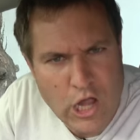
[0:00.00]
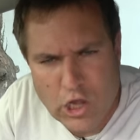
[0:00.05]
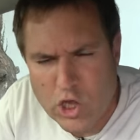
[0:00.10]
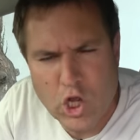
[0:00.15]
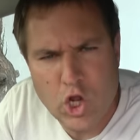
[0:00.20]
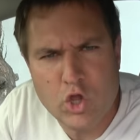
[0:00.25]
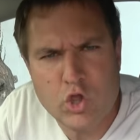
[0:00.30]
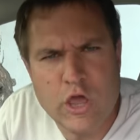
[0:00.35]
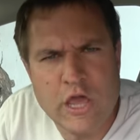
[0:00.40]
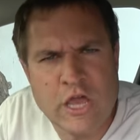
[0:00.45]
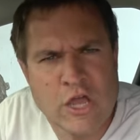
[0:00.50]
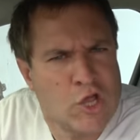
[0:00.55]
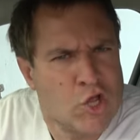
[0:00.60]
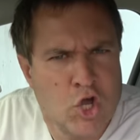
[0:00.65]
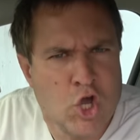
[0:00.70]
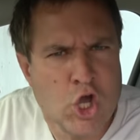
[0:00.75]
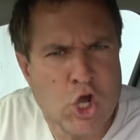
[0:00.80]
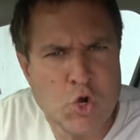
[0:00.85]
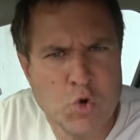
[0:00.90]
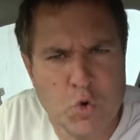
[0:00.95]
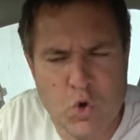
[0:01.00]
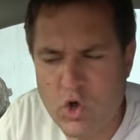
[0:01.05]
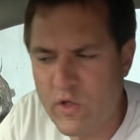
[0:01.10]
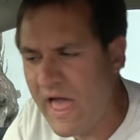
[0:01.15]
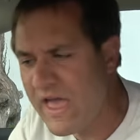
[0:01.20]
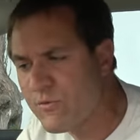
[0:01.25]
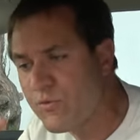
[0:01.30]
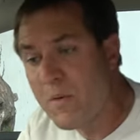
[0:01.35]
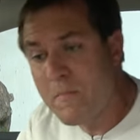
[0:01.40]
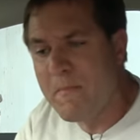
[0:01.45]
looking
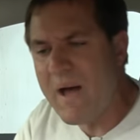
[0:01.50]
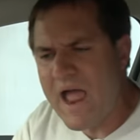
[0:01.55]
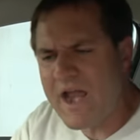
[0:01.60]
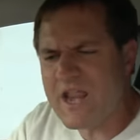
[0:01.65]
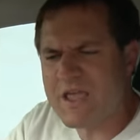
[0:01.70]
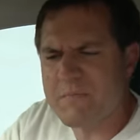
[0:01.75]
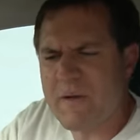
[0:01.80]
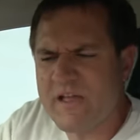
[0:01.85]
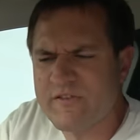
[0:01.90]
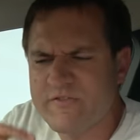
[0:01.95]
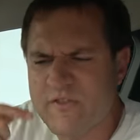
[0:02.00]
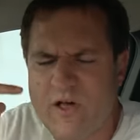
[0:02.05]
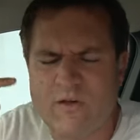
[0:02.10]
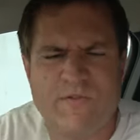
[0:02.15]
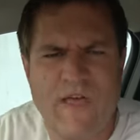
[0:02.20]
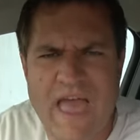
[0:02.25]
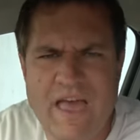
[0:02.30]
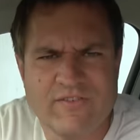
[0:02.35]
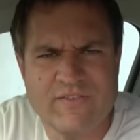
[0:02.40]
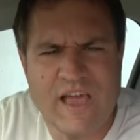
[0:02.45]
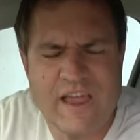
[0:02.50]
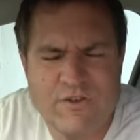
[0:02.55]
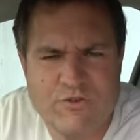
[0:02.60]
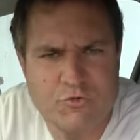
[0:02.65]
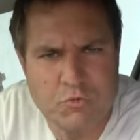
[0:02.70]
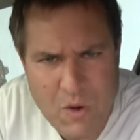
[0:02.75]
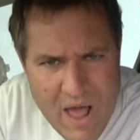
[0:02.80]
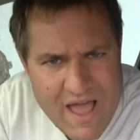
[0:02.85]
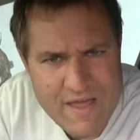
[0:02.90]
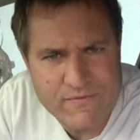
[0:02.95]
cool and reminding myself as I
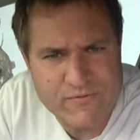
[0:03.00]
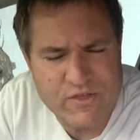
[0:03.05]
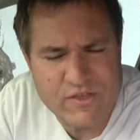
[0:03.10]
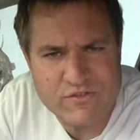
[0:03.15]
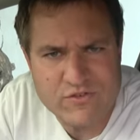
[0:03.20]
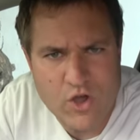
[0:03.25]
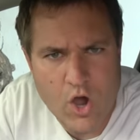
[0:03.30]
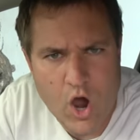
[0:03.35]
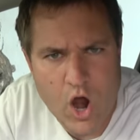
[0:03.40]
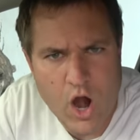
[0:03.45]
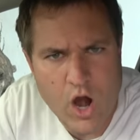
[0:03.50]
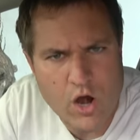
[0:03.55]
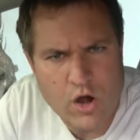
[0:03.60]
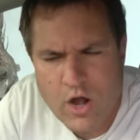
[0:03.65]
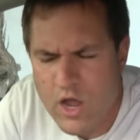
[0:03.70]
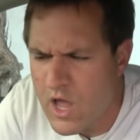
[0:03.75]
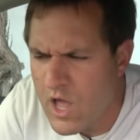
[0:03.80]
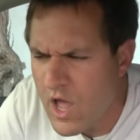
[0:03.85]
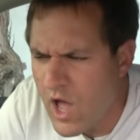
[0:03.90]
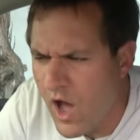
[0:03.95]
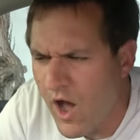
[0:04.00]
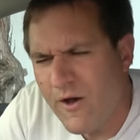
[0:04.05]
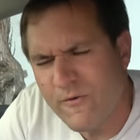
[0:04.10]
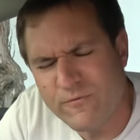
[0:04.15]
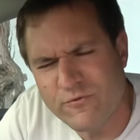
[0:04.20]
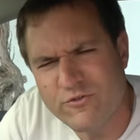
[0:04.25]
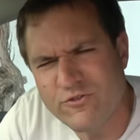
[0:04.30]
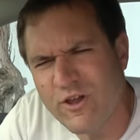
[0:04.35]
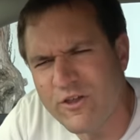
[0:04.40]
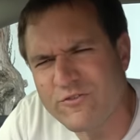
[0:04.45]
drive this car
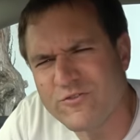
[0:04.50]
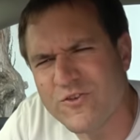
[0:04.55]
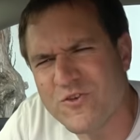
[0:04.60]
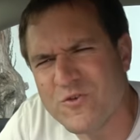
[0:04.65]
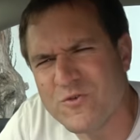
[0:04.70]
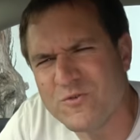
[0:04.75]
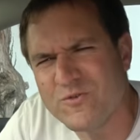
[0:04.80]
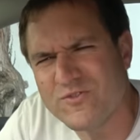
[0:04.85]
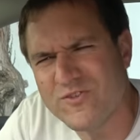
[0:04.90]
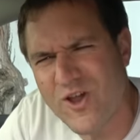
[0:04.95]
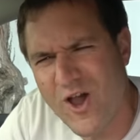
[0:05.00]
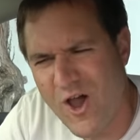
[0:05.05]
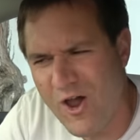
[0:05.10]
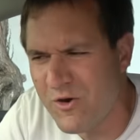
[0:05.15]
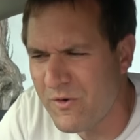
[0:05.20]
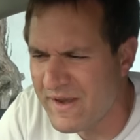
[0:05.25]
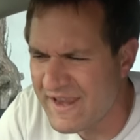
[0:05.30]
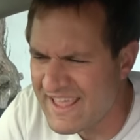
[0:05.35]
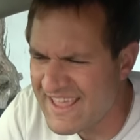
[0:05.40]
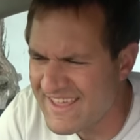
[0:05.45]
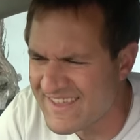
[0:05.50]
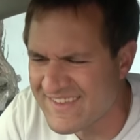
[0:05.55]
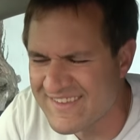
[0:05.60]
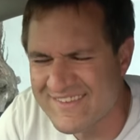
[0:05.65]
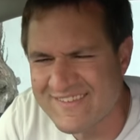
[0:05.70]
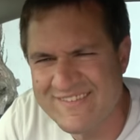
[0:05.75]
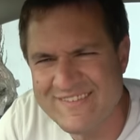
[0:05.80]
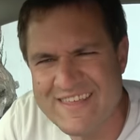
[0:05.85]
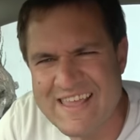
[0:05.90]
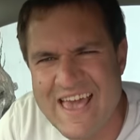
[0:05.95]
of just whose car it
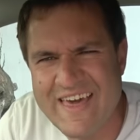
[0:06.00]
is.